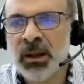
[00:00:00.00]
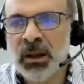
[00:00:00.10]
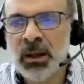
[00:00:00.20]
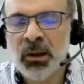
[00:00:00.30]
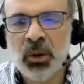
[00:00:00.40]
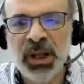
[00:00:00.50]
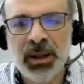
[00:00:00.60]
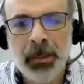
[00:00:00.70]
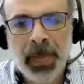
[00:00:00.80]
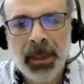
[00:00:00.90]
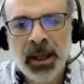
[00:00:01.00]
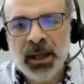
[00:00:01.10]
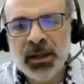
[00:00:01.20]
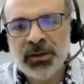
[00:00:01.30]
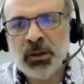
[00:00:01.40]
Okay,
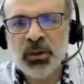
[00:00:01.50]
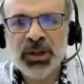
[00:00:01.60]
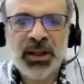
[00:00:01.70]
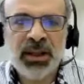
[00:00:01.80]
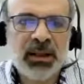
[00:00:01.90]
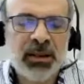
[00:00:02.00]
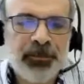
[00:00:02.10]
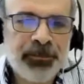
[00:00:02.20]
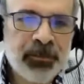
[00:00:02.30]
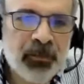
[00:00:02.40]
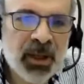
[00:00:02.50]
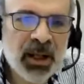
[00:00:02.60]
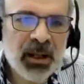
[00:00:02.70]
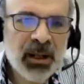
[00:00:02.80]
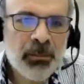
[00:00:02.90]
so the
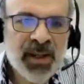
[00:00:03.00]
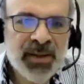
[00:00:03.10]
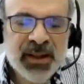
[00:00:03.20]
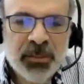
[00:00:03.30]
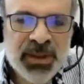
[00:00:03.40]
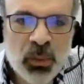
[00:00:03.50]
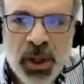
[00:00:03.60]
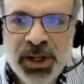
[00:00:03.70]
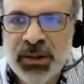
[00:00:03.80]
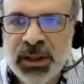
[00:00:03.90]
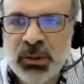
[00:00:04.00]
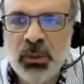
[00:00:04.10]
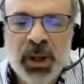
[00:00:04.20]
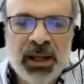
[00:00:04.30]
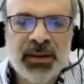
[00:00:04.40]
basic observation that we
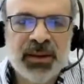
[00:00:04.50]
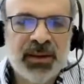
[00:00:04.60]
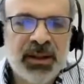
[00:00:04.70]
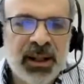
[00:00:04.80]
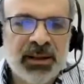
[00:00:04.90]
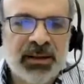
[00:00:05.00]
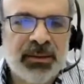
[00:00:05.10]
made is that